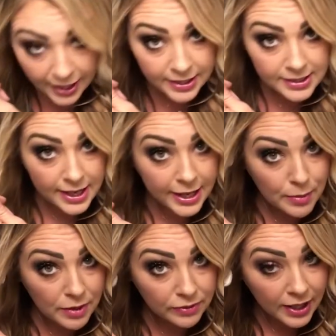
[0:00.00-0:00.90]
and I take
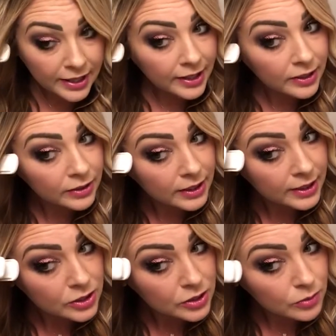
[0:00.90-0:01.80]
my flat iron and
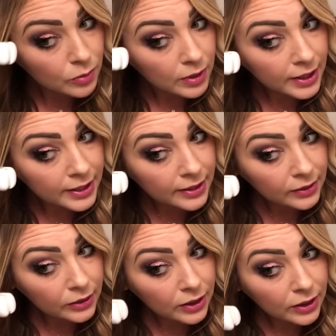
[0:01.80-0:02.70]
I just run it
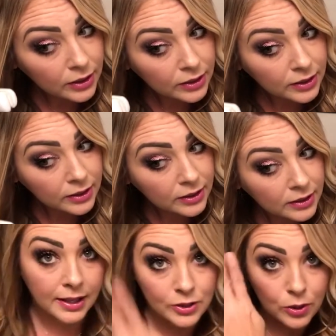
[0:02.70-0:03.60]
along
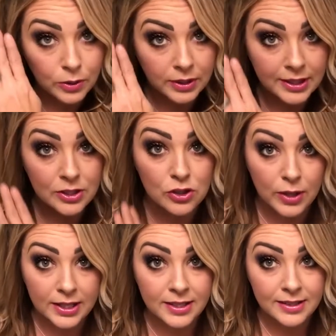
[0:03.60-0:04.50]
and it totally
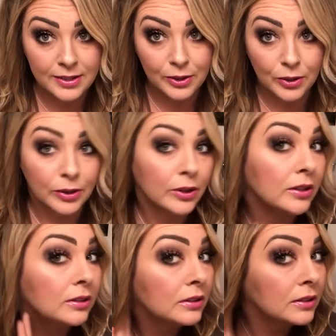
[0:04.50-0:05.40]
straightens the
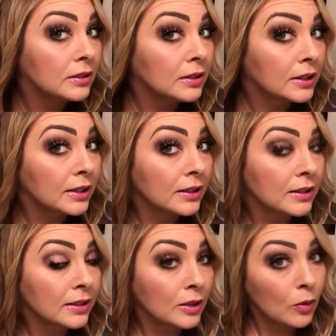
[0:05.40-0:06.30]
curl
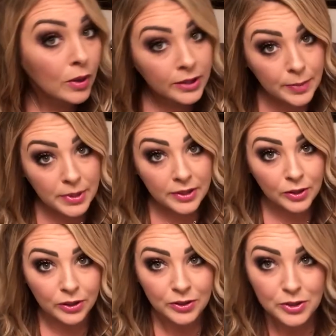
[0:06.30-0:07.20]
while keeping the
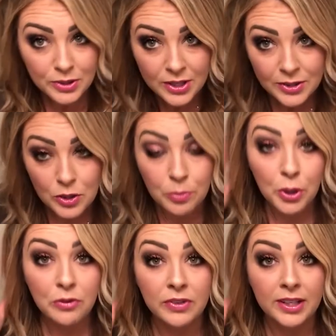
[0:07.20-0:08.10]
curl. So it's not so
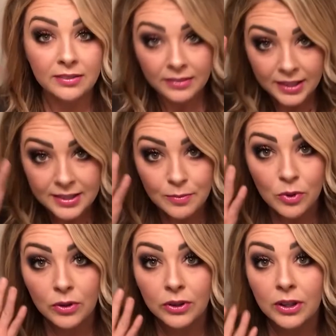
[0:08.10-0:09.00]
poofy, it's
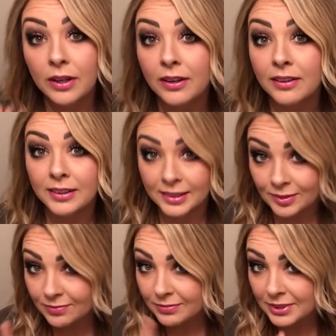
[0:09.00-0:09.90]
more long.
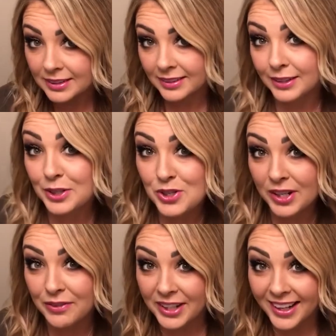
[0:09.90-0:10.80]
Little
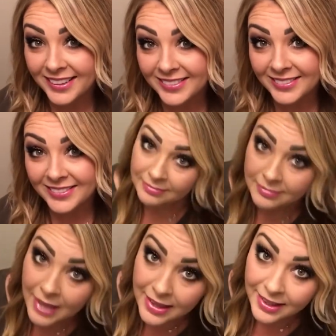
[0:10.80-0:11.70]
trick for you.
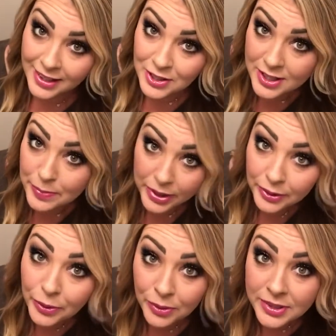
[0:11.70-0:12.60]
And then I just spray
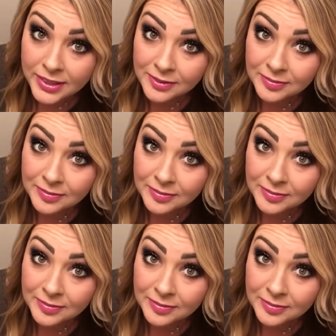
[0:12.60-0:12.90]
to hold.